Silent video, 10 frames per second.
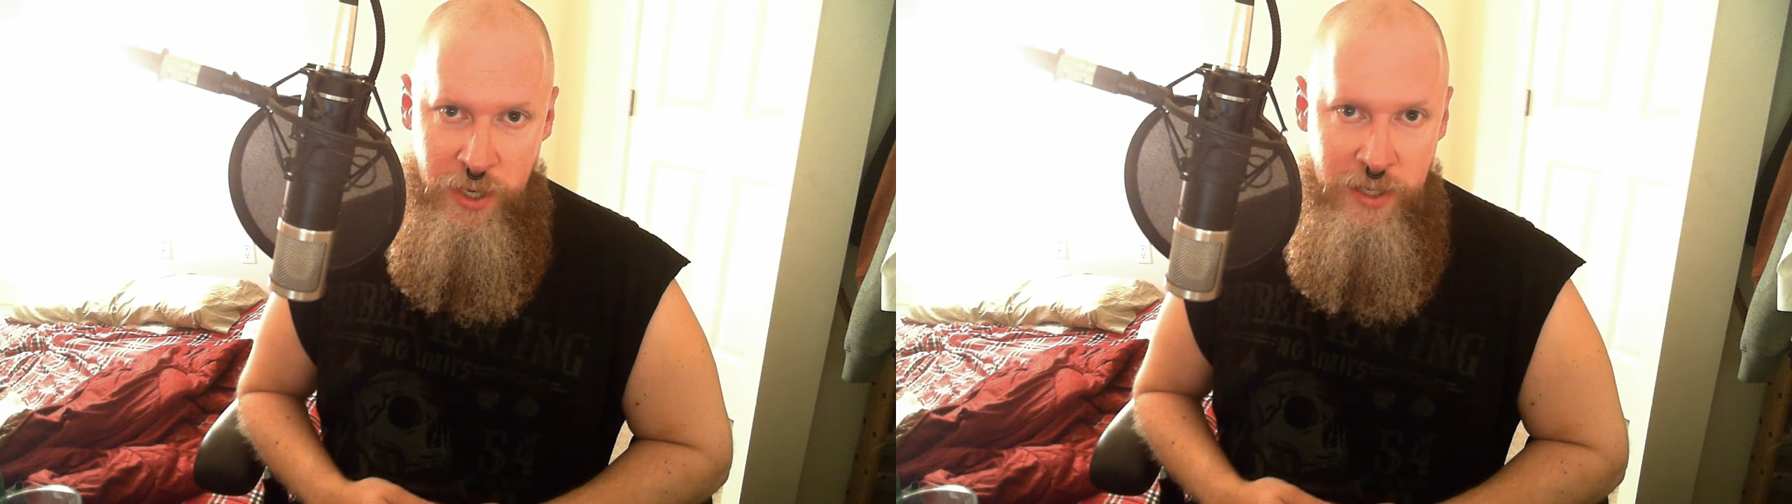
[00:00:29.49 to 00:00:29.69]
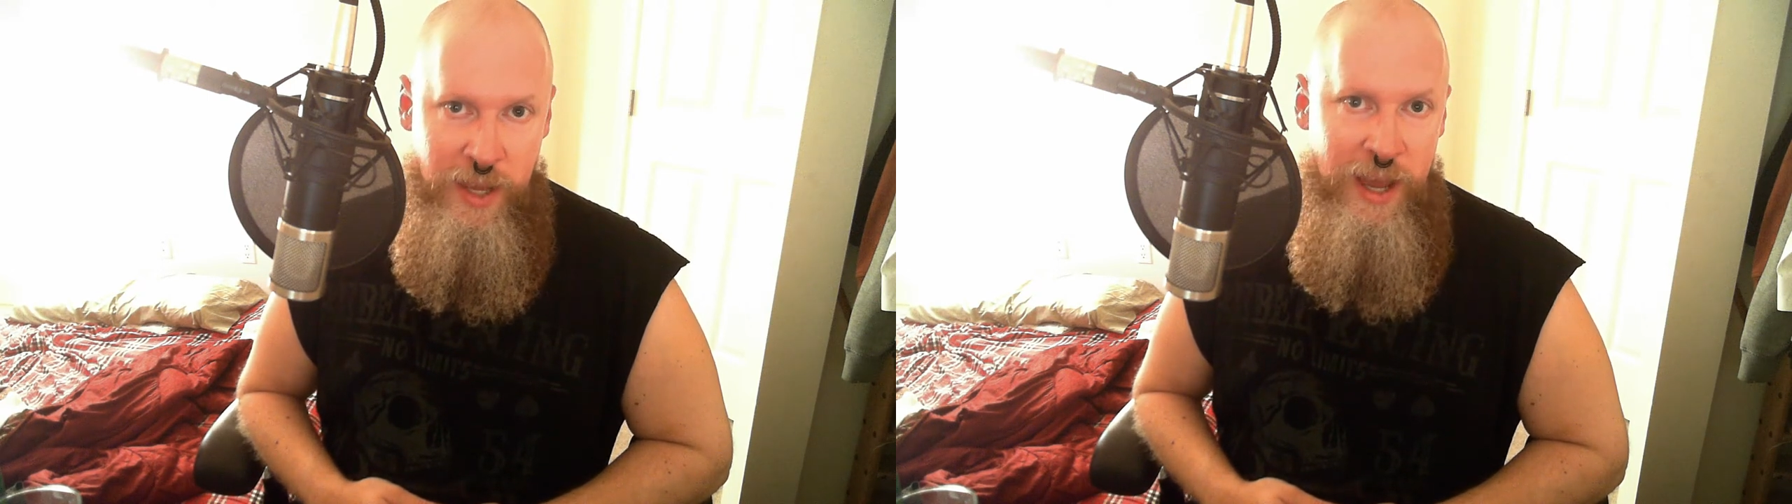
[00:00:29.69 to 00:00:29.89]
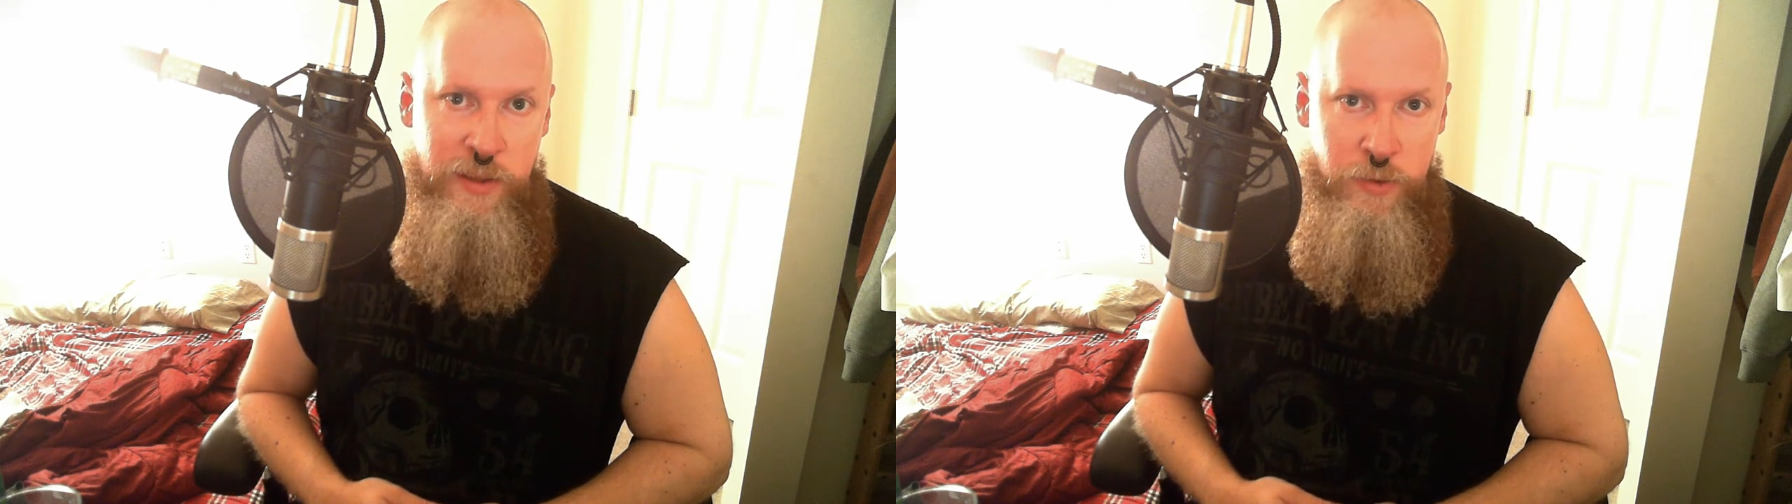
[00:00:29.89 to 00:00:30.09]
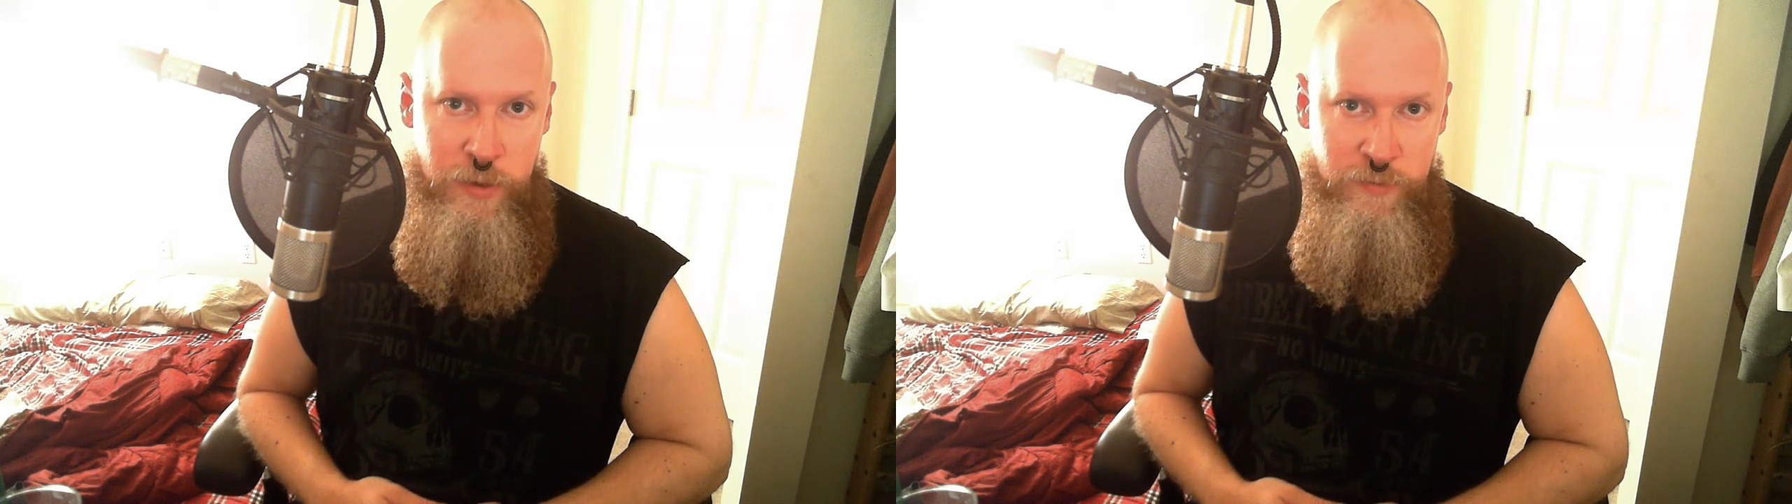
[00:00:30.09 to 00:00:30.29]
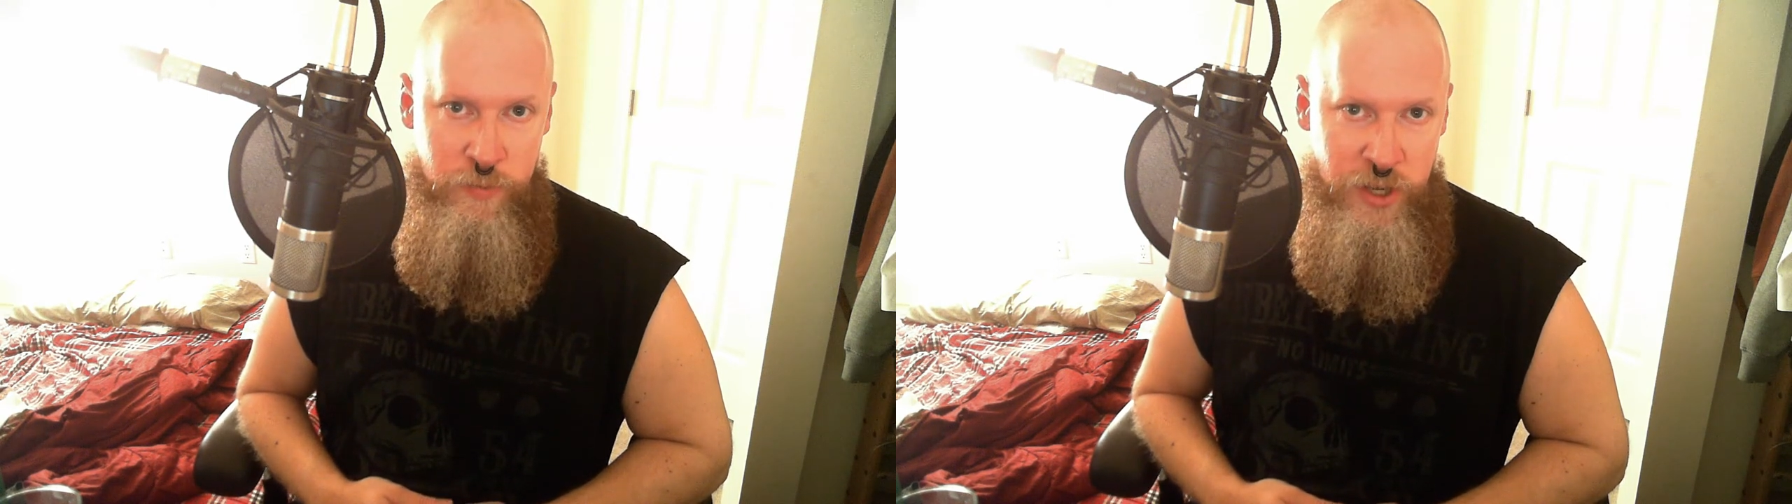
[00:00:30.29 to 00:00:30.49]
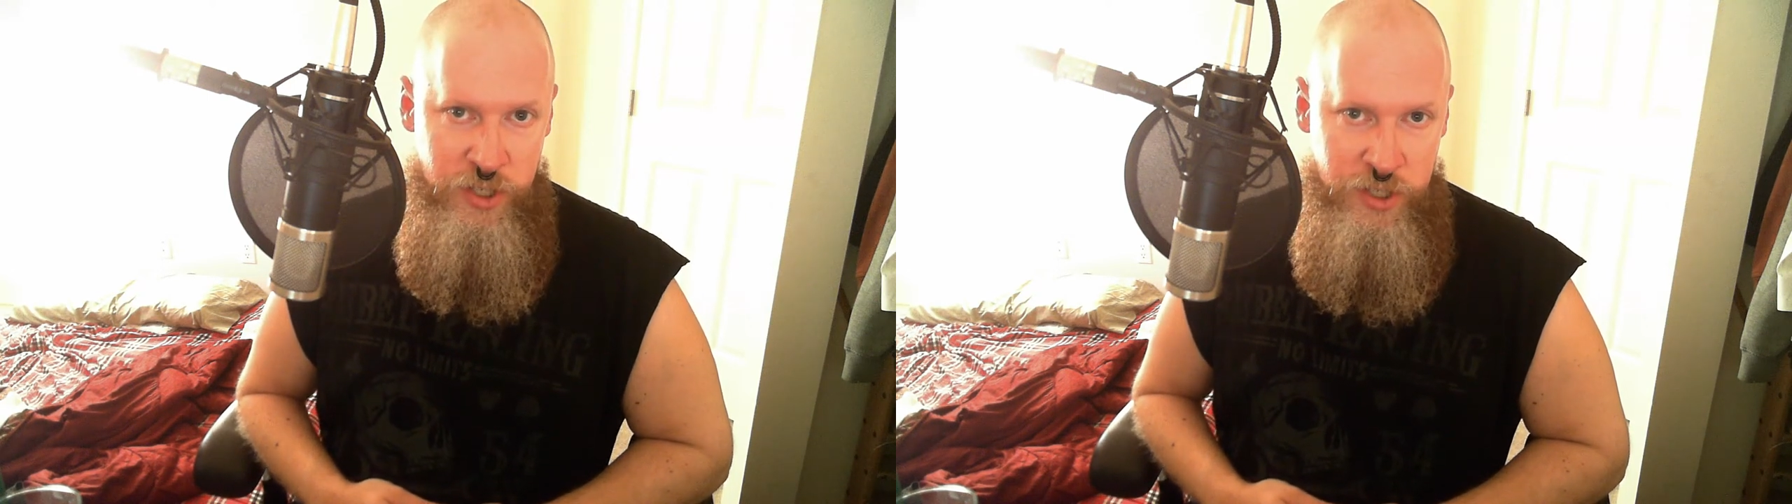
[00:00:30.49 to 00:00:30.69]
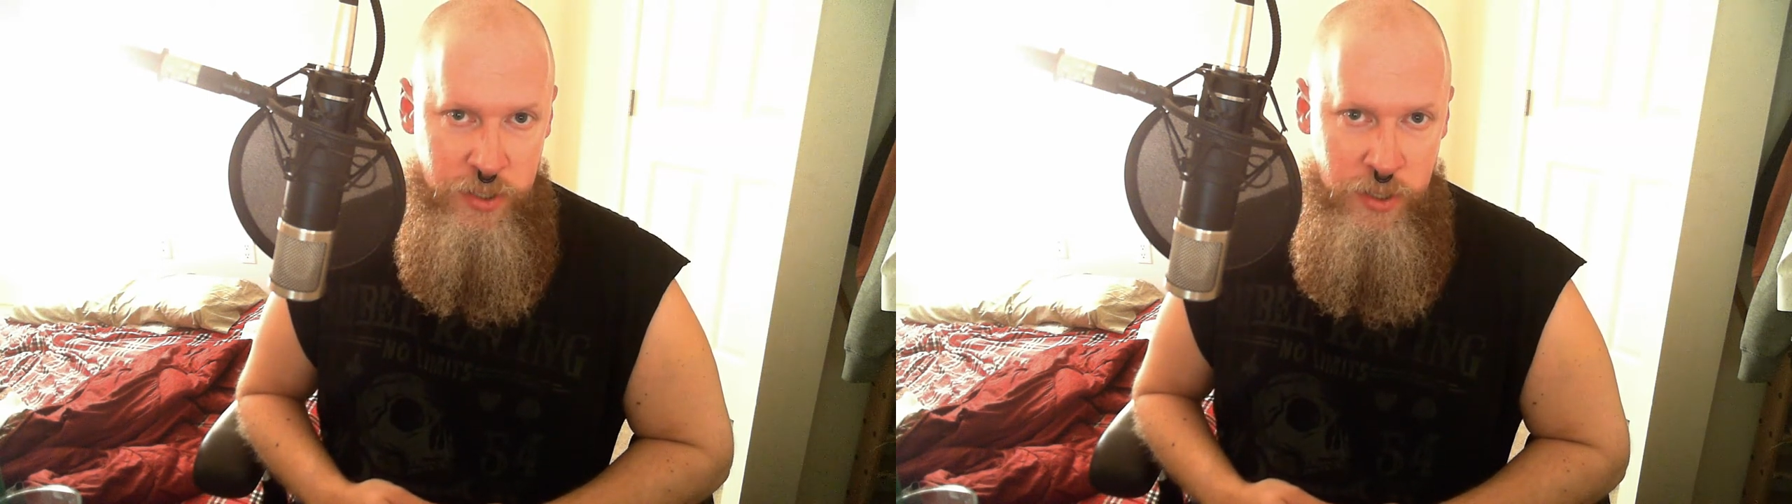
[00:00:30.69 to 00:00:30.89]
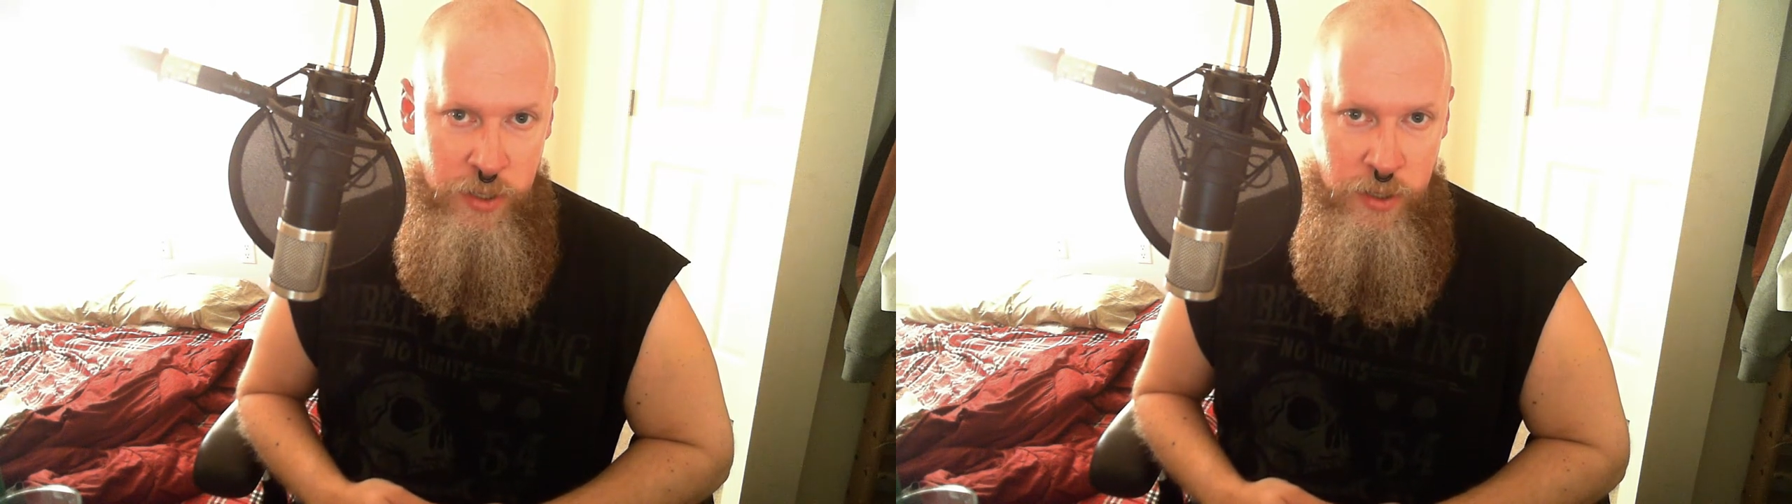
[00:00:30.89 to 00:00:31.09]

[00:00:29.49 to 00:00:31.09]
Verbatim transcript: and gather information